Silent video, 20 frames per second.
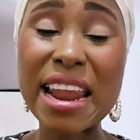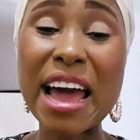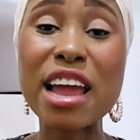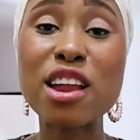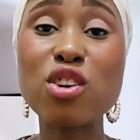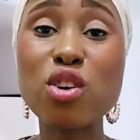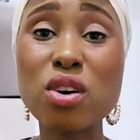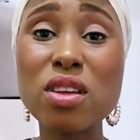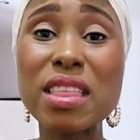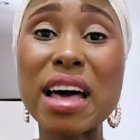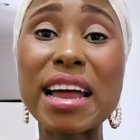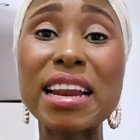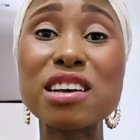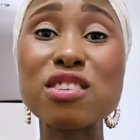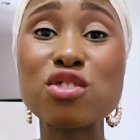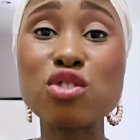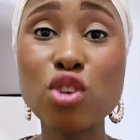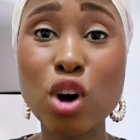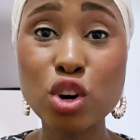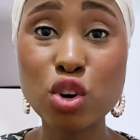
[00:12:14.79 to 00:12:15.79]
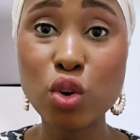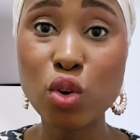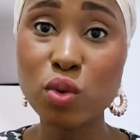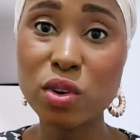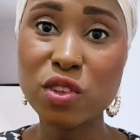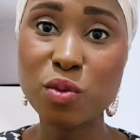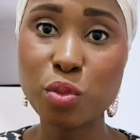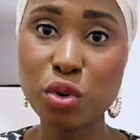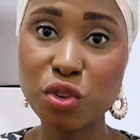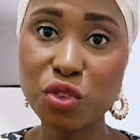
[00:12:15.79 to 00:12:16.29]
I know that it's not
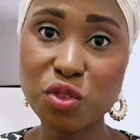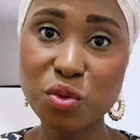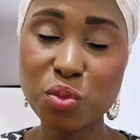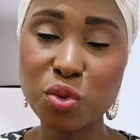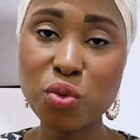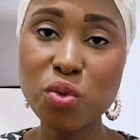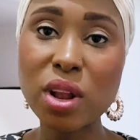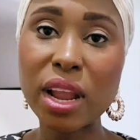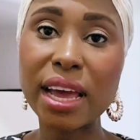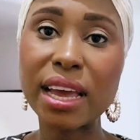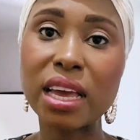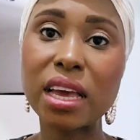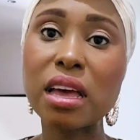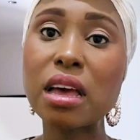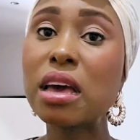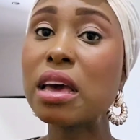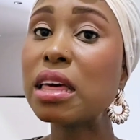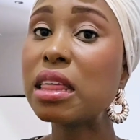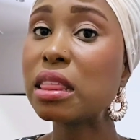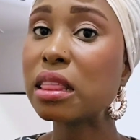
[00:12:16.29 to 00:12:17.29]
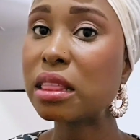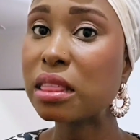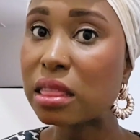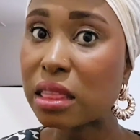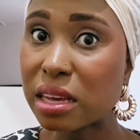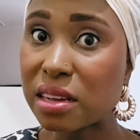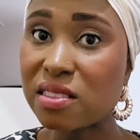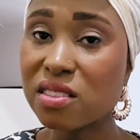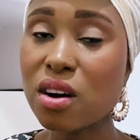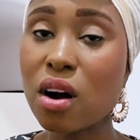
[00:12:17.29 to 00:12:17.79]
always possible, like
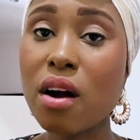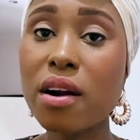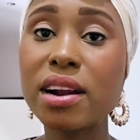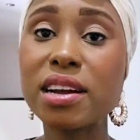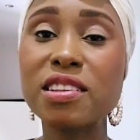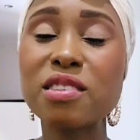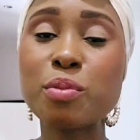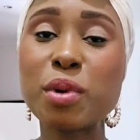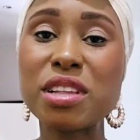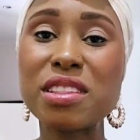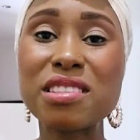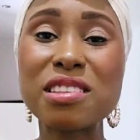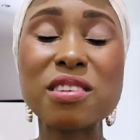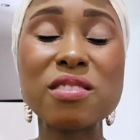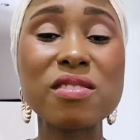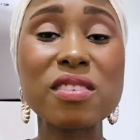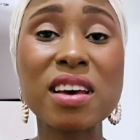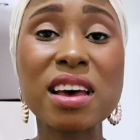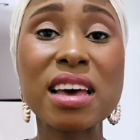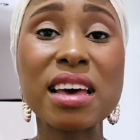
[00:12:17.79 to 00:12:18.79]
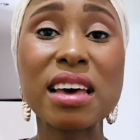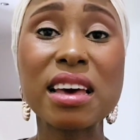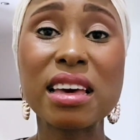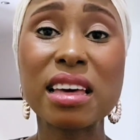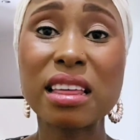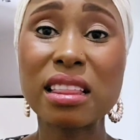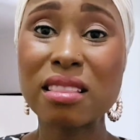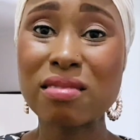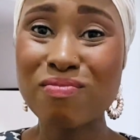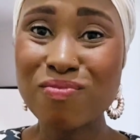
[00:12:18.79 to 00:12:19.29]
things are expensive,
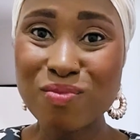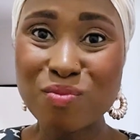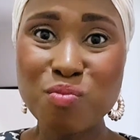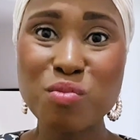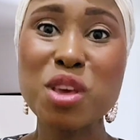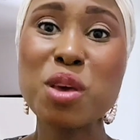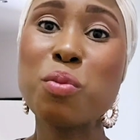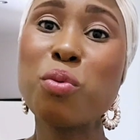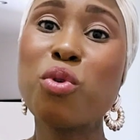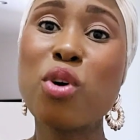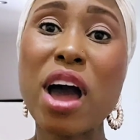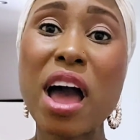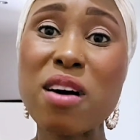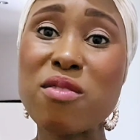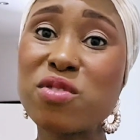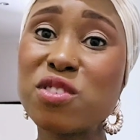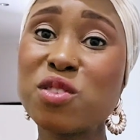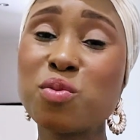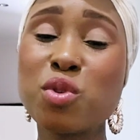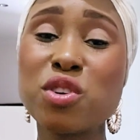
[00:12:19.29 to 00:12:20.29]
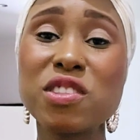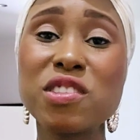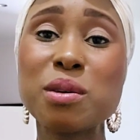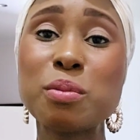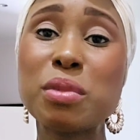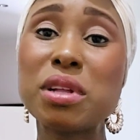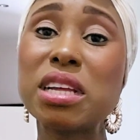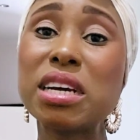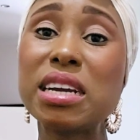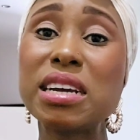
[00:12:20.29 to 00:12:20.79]
people have
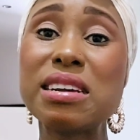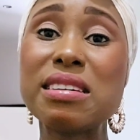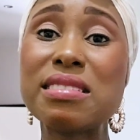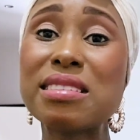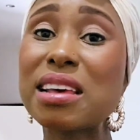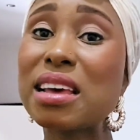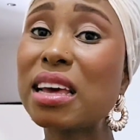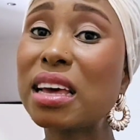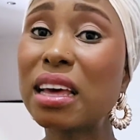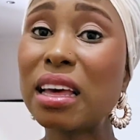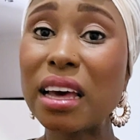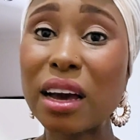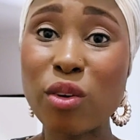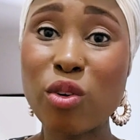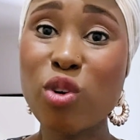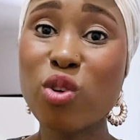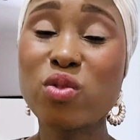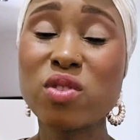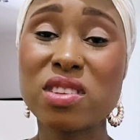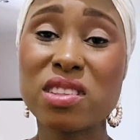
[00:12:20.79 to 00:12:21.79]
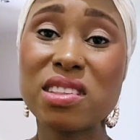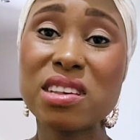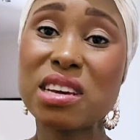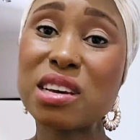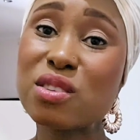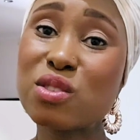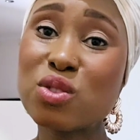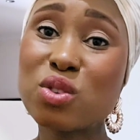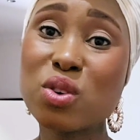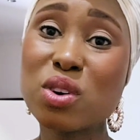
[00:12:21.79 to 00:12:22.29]
responsibilities
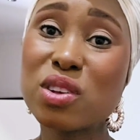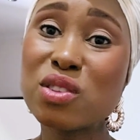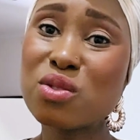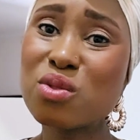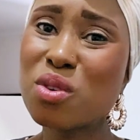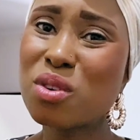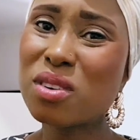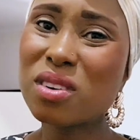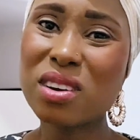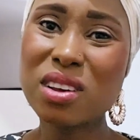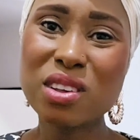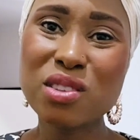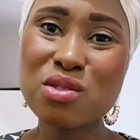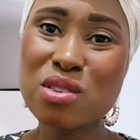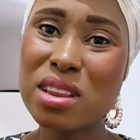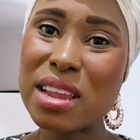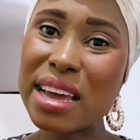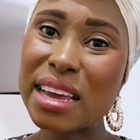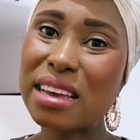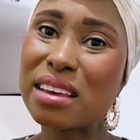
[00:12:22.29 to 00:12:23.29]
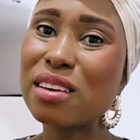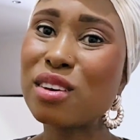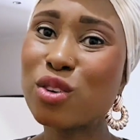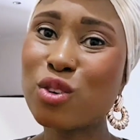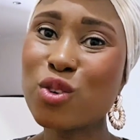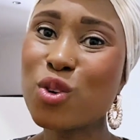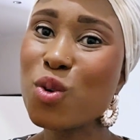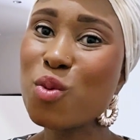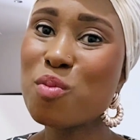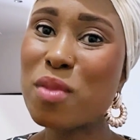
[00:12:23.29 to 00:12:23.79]
overseas, so it's not like,
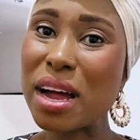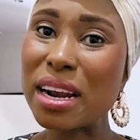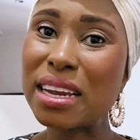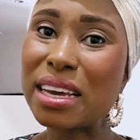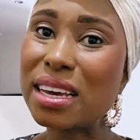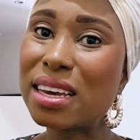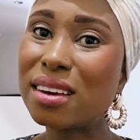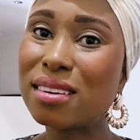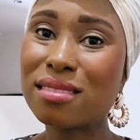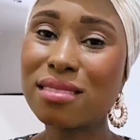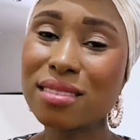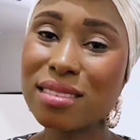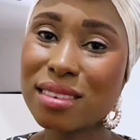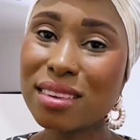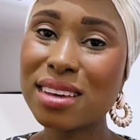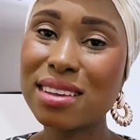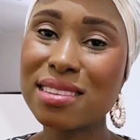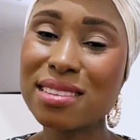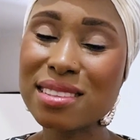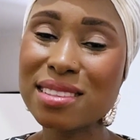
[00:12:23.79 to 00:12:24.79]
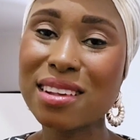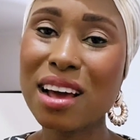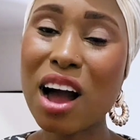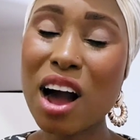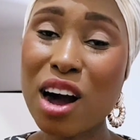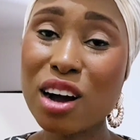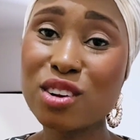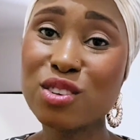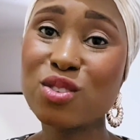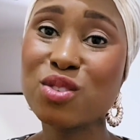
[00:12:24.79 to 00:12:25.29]
you know, money is
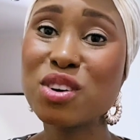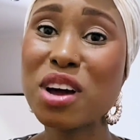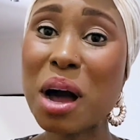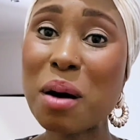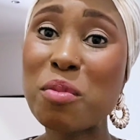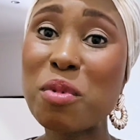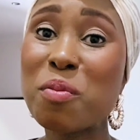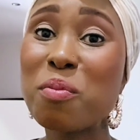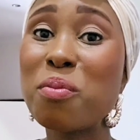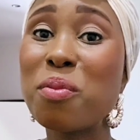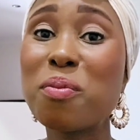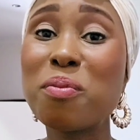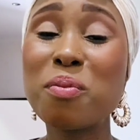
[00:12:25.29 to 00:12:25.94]
hard to come